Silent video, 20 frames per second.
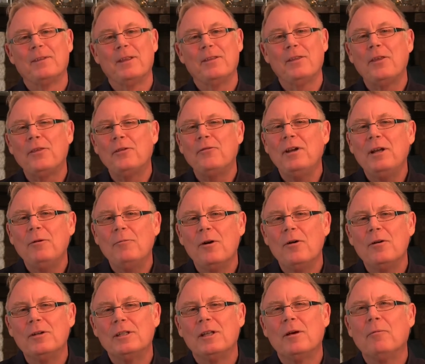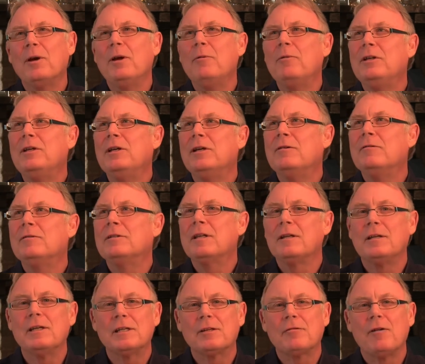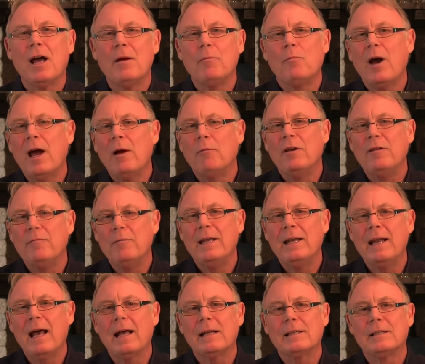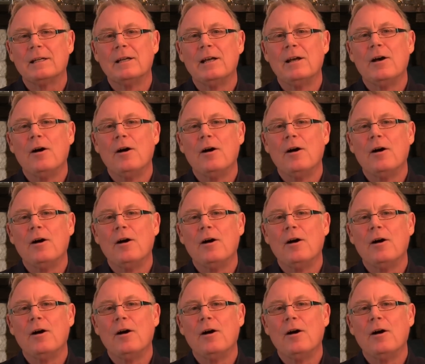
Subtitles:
The 3 words that we would use to describe where we've been at